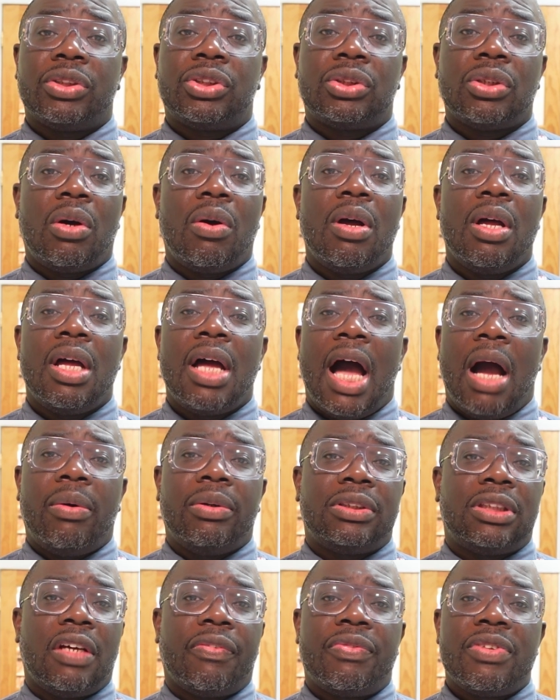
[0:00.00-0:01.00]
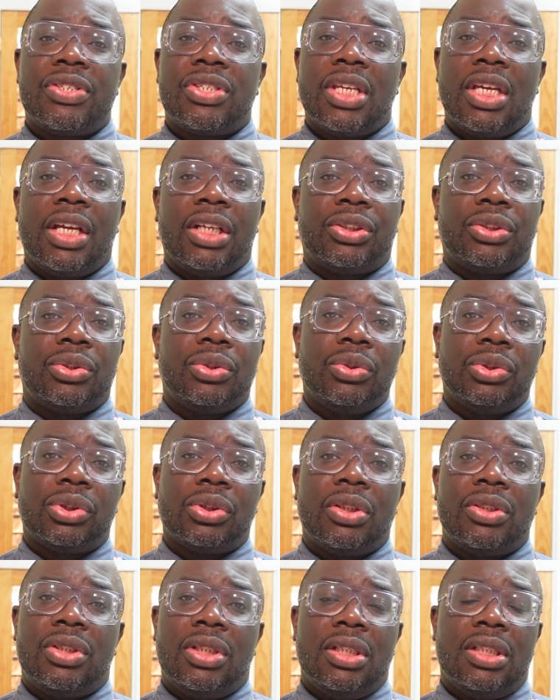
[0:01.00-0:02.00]
So I would definitely say get your New
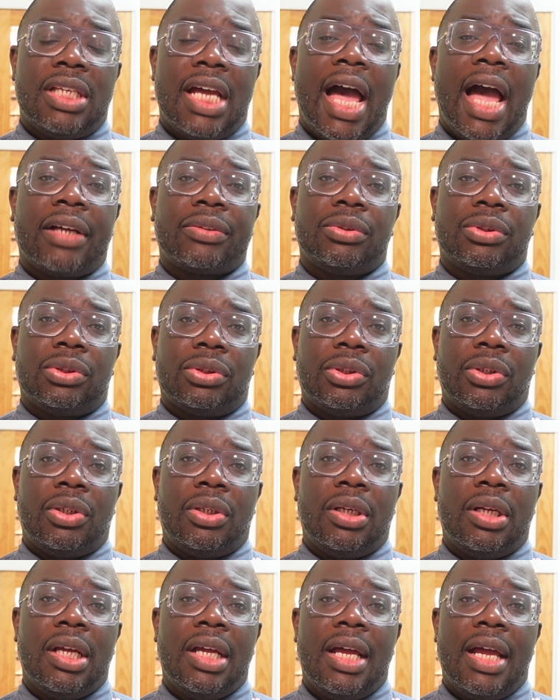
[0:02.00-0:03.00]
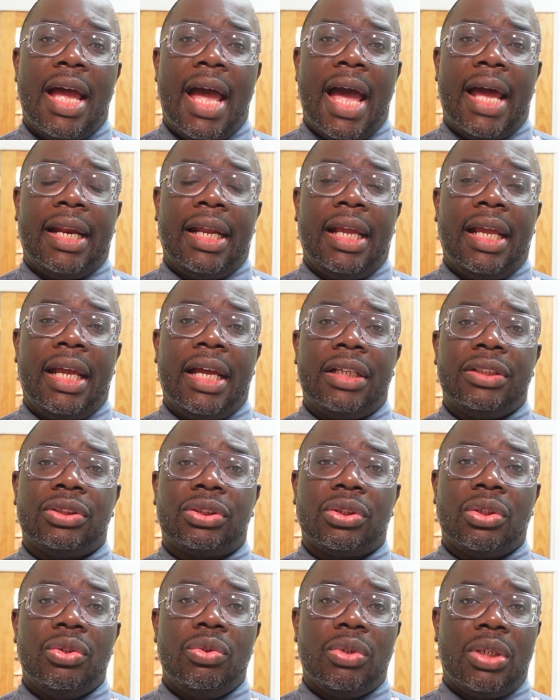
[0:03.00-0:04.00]
Jersey tax return at hand
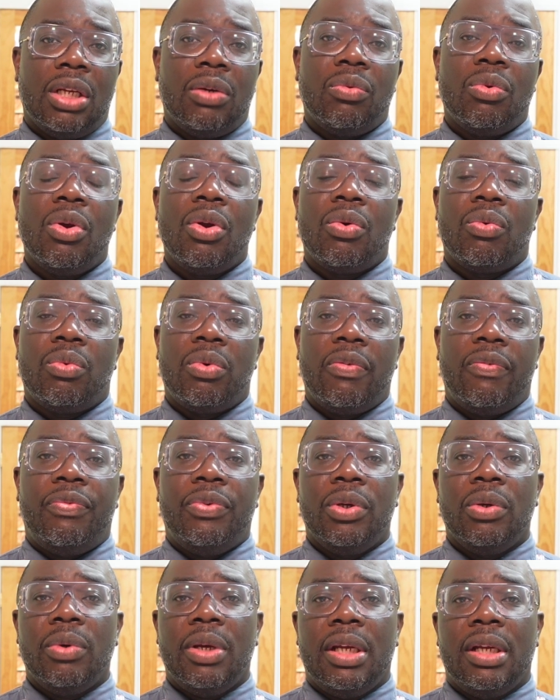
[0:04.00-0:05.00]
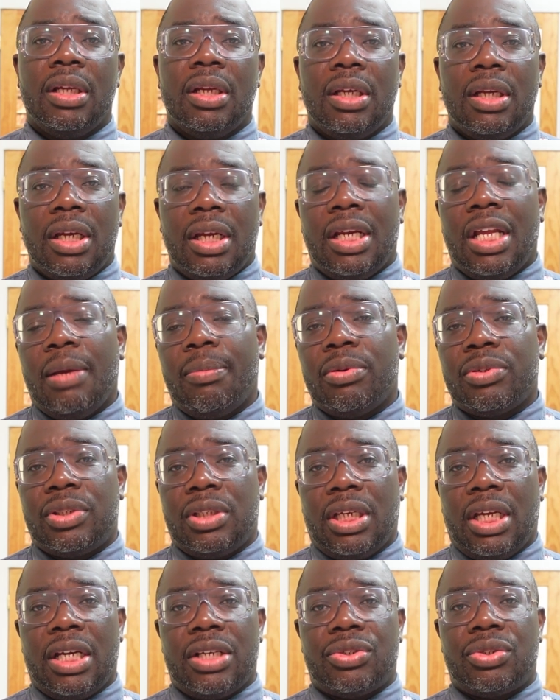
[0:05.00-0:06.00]
so you can review it and able
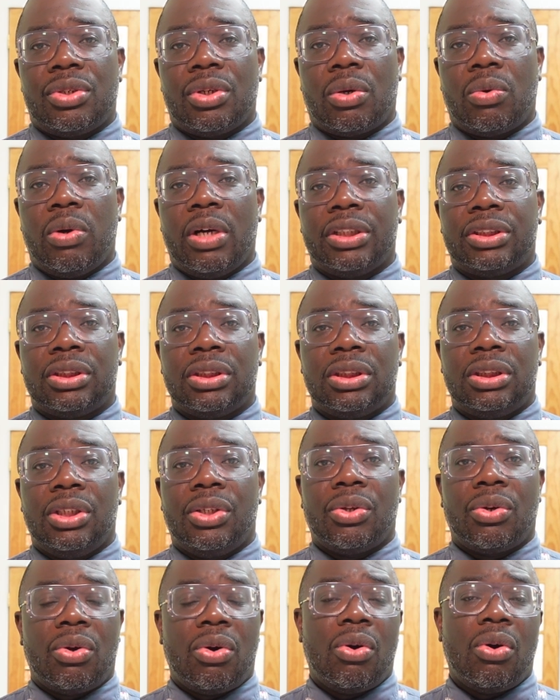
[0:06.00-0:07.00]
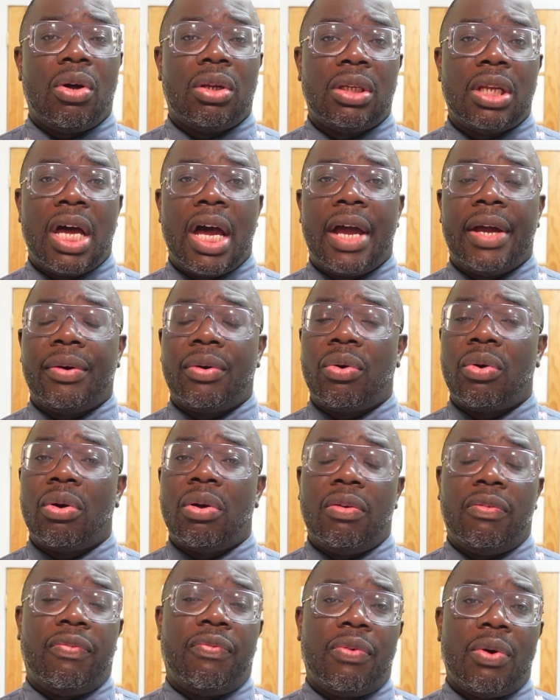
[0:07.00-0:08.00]
to answer the questions either online or
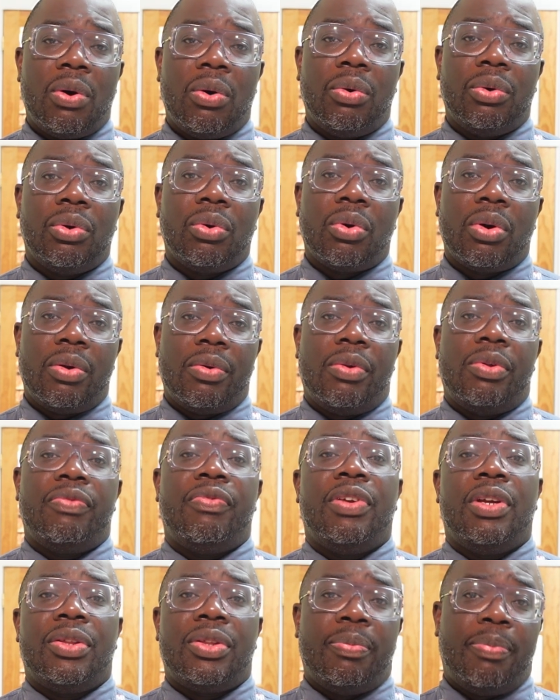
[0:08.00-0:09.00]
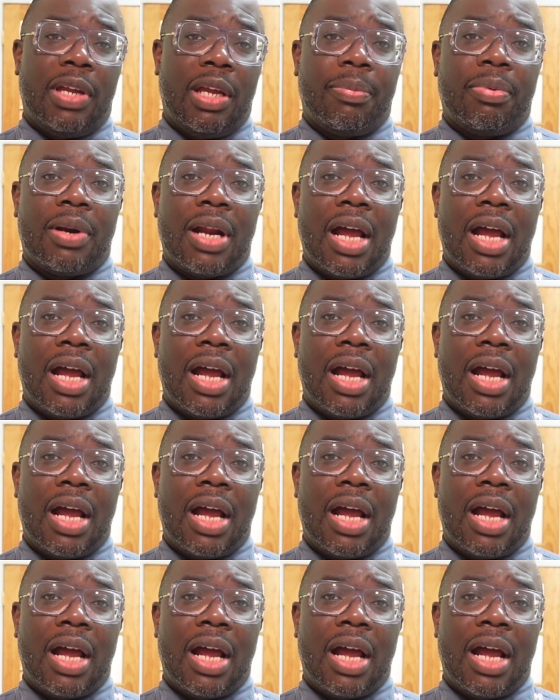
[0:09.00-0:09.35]
on phone or via the paper